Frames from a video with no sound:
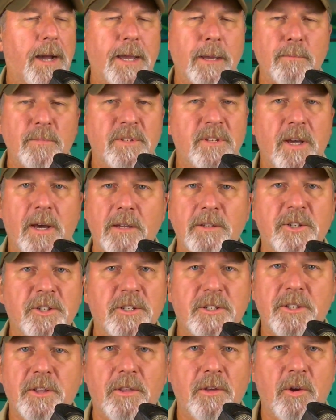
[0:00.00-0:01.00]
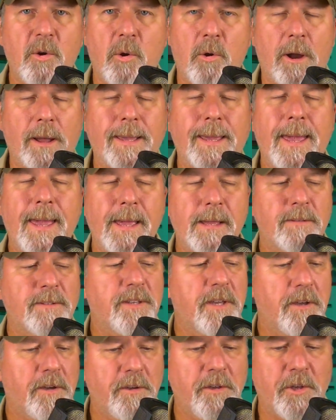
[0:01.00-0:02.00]
touched to the core. I can't
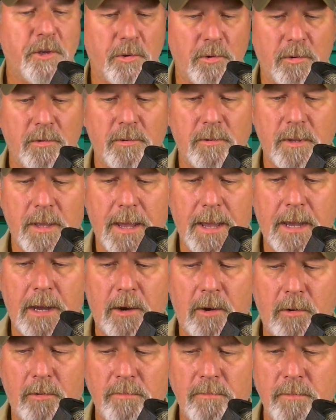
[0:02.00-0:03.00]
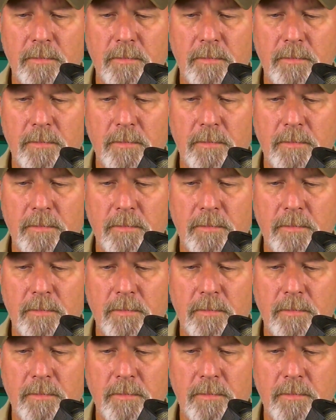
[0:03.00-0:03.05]
tell you how